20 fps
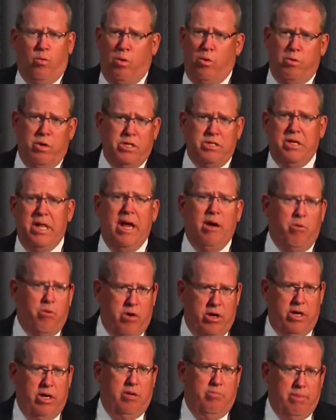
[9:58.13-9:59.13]
Well, what's not
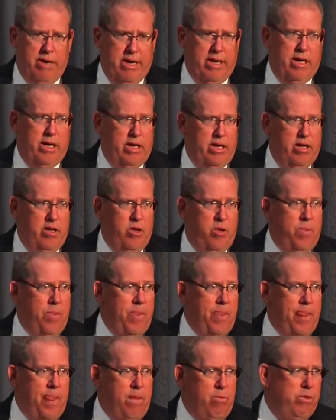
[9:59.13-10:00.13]
working about it?
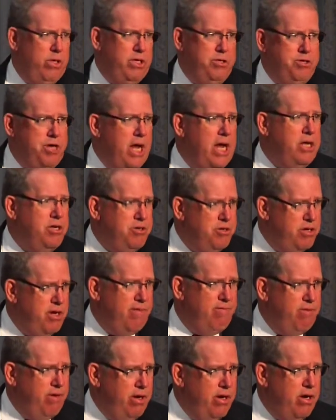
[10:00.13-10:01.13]
Well, it changes
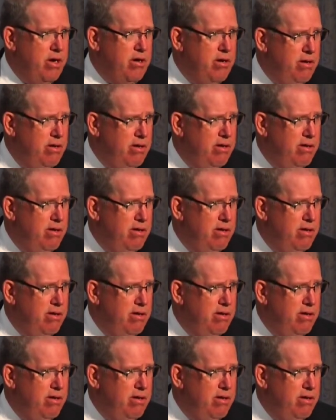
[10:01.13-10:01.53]
every year.